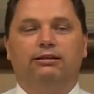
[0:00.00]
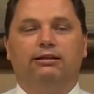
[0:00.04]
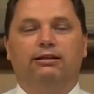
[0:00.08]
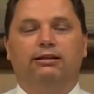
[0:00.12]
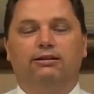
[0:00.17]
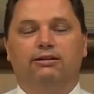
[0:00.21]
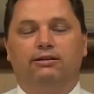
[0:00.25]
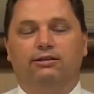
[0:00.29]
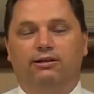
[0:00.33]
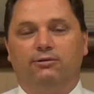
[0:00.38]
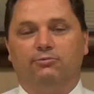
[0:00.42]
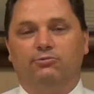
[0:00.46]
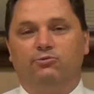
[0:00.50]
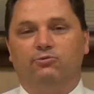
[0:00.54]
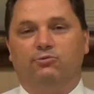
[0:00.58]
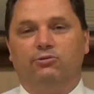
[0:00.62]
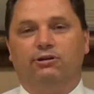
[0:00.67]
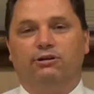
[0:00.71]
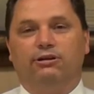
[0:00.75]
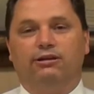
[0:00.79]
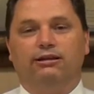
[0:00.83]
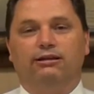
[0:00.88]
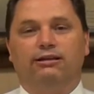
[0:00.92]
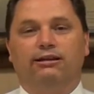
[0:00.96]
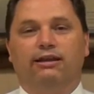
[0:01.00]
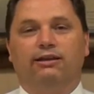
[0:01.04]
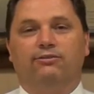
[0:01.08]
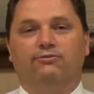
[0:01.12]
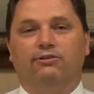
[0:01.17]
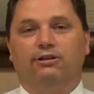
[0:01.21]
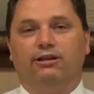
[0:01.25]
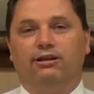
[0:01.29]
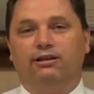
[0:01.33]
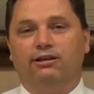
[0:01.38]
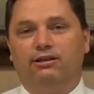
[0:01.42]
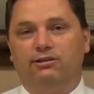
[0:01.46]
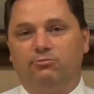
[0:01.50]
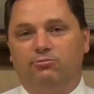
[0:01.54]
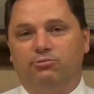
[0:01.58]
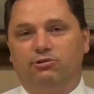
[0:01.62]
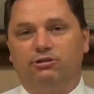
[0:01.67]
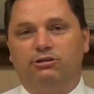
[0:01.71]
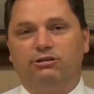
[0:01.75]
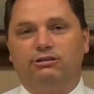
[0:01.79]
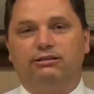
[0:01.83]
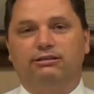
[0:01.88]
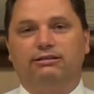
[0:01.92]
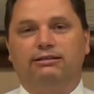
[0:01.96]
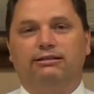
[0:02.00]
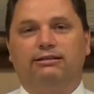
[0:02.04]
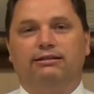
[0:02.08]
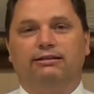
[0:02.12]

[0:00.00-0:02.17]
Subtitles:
they can come to work and have a lot of input,